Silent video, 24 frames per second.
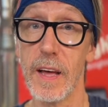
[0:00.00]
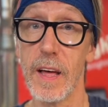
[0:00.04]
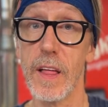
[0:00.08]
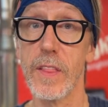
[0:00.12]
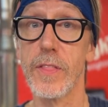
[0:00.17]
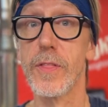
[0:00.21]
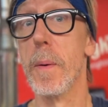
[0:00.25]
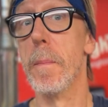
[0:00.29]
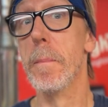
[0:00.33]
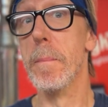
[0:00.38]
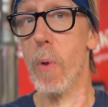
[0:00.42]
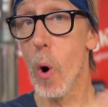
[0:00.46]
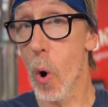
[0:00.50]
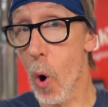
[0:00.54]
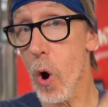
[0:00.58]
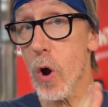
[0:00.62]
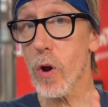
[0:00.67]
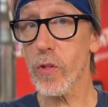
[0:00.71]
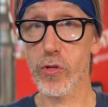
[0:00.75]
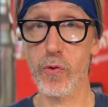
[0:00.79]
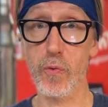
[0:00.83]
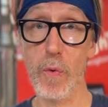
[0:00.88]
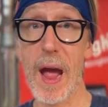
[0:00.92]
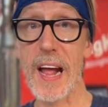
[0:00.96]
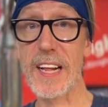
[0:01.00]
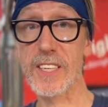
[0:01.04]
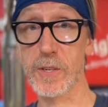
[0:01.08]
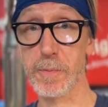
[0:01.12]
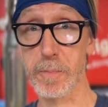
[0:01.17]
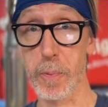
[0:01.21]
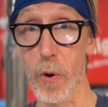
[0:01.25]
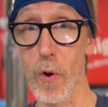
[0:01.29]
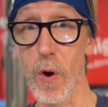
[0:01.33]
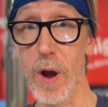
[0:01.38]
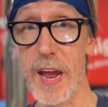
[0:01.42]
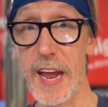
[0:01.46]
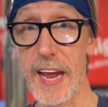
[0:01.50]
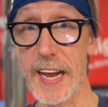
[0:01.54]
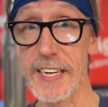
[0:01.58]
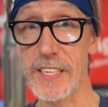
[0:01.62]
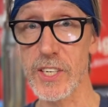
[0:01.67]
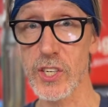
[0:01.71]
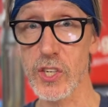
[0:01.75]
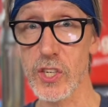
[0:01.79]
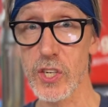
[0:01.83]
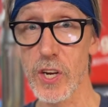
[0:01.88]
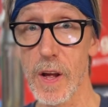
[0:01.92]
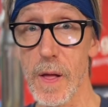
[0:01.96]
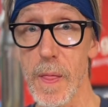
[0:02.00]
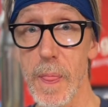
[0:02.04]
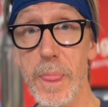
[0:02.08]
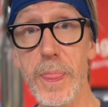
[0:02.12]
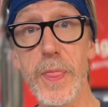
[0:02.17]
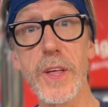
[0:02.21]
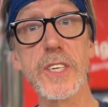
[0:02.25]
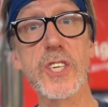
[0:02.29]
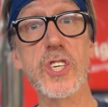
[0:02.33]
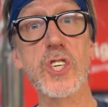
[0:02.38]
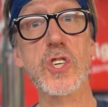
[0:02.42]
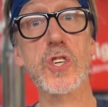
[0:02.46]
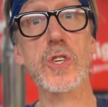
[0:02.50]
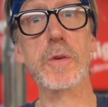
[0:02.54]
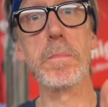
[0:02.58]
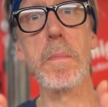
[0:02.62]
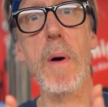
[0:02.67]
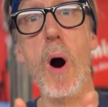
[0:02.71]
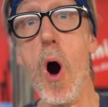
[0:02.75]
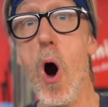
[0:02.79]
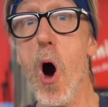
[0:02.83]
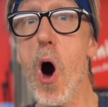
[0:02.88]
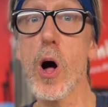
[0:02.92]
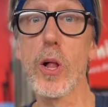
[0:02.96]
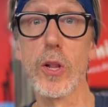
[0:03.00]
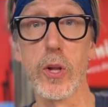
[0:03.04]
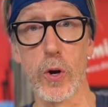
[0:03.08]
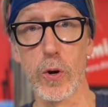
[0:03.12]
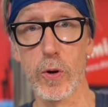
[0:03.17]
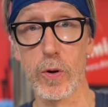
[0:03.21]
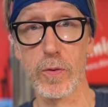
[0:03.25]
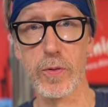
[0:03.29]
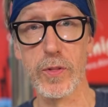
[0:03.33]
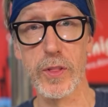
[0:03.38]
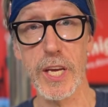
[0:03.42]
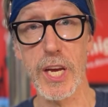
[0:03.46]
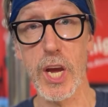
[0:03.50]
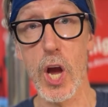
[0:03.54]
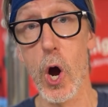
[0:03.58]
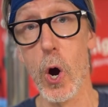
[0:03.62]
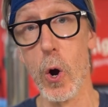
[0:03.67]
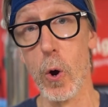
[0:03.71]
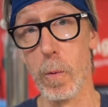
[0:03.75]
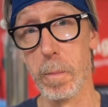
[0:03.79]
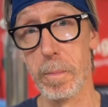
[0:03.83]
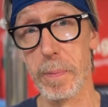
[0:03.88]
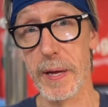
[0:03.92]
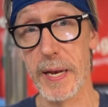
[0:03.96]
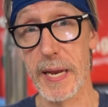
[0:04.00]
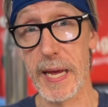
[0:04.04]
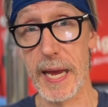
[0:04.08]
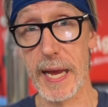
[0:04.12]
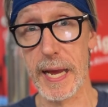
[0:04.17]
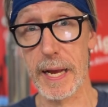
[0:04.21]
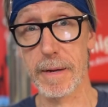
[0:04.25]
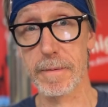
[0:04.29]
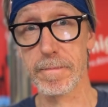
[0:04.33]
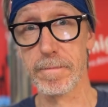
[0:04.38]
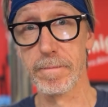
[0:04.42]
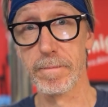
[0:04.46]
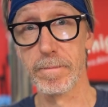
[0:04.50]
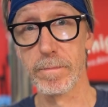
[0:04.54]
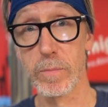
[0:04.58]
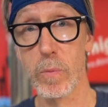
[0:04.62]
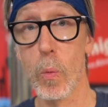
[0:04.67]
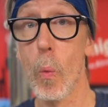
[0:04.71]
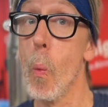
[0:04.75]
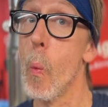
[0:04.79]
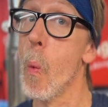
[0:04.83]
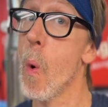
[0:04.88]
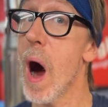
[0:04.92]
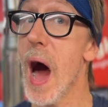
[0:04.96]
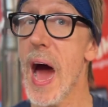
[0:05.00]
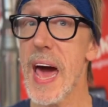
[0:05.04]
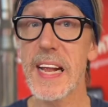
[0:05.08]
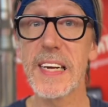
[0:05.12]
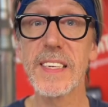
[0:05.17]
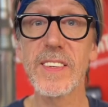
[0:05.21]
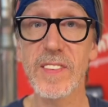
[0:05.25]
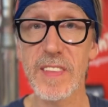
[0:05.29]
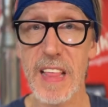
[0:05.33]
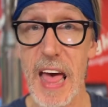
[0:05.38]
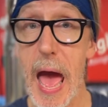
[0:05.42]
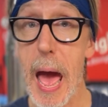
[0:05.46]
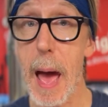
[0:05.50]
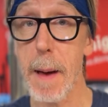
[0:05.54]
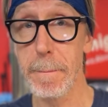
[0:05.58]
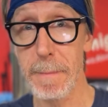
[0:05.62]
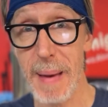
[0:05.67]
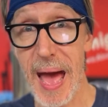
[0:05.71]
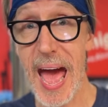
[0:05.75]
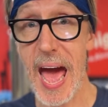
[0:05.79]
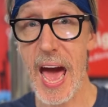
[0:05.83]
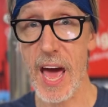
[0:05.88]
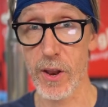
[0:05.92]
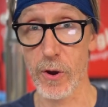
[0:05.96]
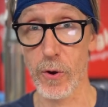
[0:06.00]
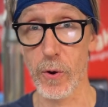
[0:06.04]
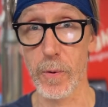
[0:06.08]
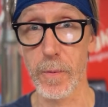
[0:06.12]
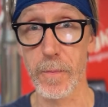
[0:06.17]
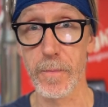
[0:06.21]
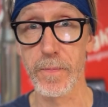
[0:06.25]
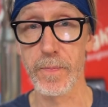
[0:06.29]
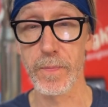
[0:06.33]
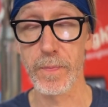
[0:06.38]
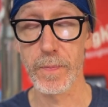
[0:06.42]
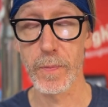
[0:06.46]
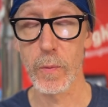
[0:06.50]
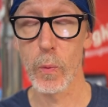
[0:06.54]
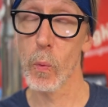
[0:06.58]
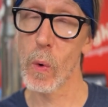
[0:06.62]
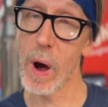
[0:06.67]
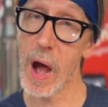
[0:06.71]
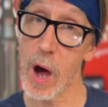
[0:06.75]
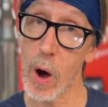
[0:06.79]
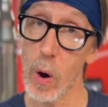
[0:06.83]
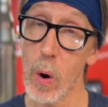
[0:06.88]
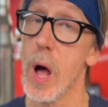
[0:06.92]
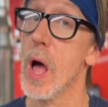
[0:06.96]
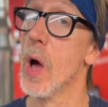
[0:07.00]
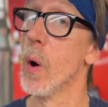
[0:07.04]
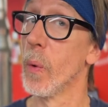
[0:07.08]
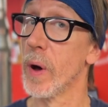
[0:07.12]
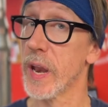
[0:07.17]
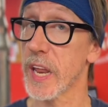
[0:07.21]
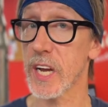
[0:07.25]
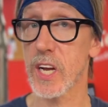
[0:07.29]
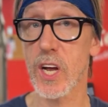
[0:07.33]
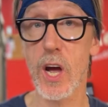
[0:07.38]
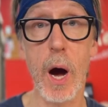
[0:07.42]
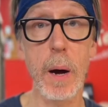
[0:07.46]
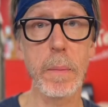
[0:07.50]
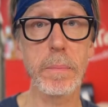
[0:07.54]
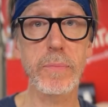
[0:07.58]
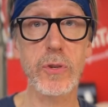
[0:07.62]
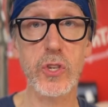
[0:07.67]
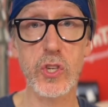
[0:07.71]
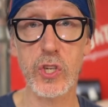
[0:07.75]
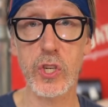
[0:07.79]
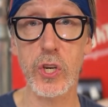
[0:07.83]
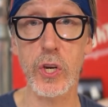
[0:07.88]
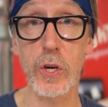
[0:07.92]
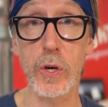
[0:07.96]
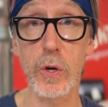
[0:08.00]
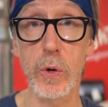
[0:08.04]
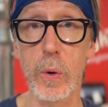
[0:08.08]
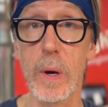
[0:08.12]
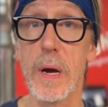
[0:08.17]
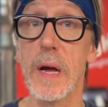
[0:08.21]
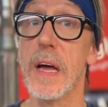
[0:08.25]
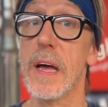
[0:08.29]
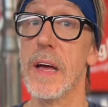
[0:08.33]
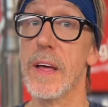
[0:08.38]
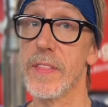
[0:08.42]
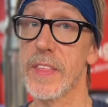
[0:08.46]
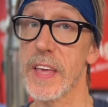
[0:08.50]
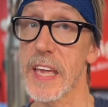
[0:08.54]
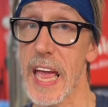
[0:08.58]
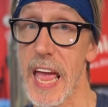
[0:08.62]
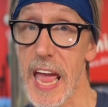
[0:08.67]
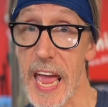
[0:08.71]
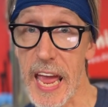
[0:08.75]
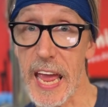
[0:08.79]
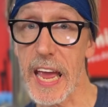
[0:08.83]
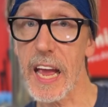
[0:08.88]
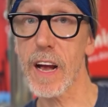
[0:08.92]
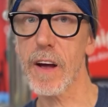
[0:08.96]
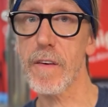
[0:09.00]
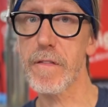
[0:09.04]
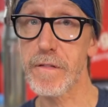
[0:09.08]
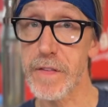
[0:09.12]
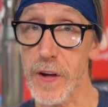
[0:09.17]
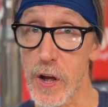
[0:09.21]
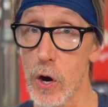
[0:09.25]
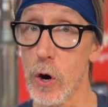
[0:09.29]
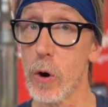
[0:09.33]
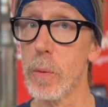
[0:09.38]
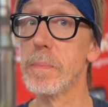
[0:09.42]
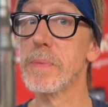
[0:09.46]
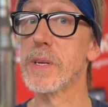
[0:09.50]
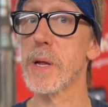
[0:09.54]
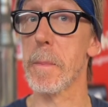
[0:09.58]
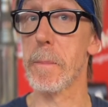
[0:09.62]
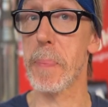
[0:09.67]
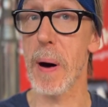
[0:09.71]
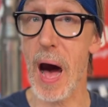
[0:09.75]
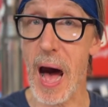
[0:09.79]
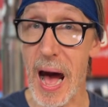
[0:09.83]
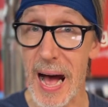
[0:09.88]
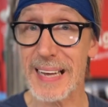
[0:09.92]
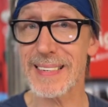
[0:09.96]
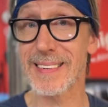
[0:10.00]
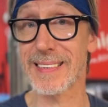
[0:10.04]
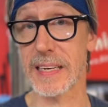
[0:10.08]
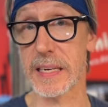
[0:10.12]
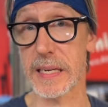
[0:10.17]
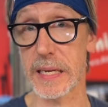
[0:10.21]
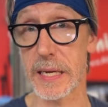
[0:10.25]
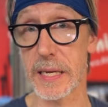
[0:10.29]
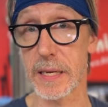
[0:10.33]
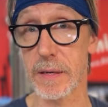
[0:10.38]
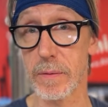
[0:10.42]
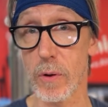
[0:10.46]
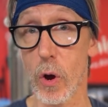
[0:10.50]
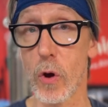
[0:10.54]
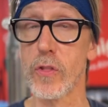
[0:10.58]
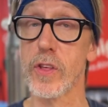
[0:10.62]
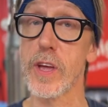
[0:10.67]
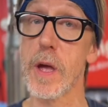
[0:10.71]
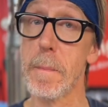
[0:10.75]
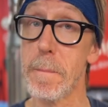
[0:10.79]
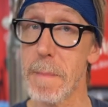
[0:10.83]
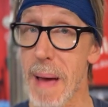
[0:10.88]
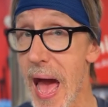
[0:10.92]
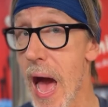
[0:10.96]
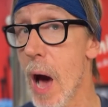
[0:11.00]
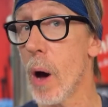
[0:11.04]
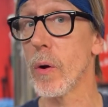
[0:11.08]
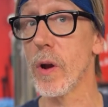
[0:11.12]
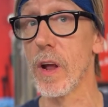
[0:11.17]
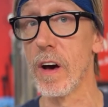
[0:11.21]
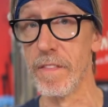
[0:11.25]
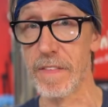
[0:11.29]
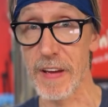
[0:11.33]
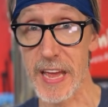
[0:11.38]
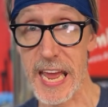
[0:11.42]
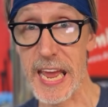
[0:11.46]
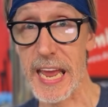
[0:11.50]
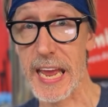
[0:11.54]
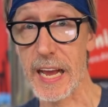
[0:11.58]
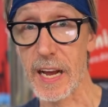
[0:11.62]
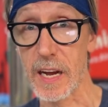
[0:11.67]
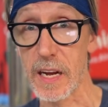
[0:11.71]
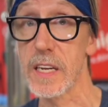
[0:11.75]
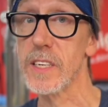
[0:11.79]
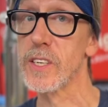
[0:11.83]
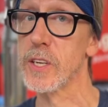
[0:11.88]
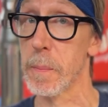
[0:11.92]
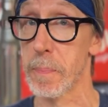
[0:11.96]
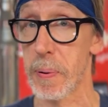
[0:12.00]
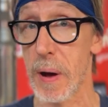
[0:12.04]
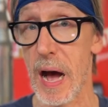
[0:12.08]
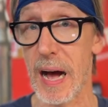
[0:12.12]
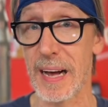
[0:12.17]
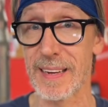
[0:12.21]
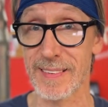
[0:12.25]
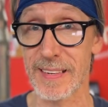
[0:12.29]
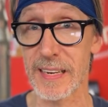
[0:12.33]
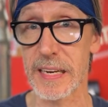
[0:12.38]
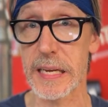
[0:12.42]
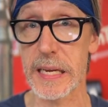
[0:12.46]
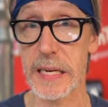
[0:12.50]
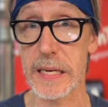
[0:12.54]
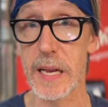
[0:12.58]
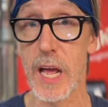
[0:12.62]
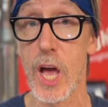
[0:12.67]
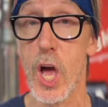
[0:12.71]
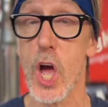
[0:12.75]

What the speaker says: The more threads per inch, the smaller the opening. Why does that matter? Well, when it comes to the ink film deposited, or the amount of ink deposited,